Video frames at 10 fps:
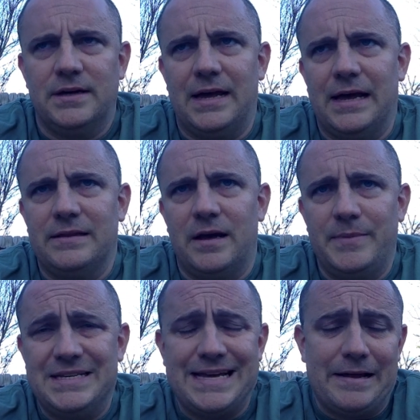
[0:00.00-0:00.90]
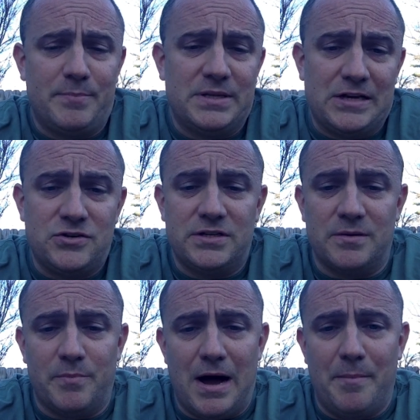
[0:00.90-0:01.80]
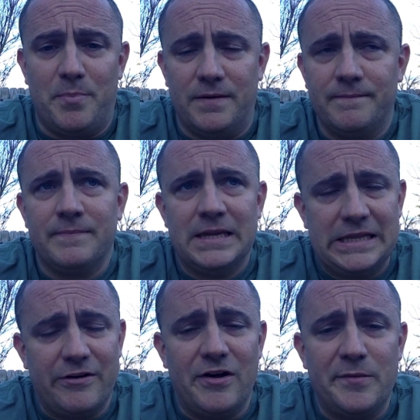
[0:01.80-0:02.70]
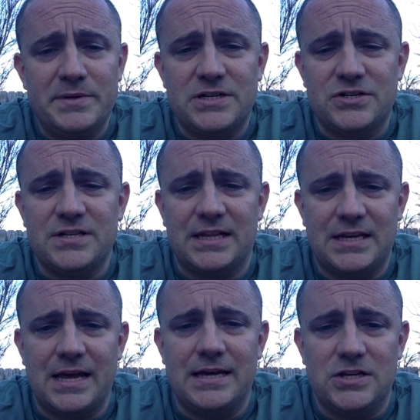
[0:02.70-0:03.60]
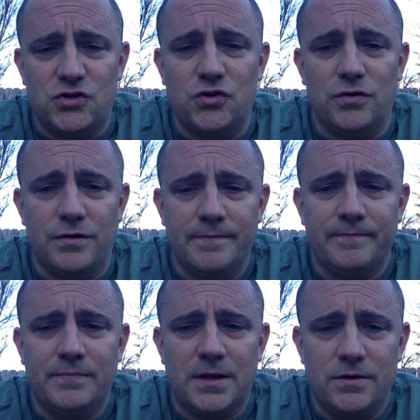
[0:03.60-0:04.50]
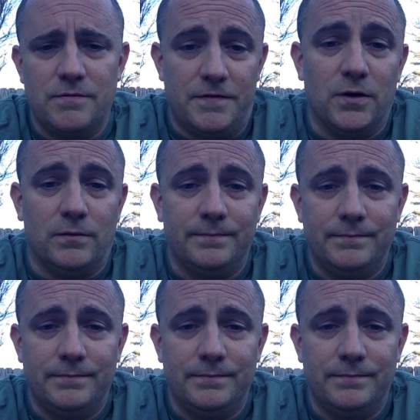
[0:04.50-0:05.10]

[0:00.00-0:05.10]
and he's got potentially some pop, but there are other positions that the Yankees could fill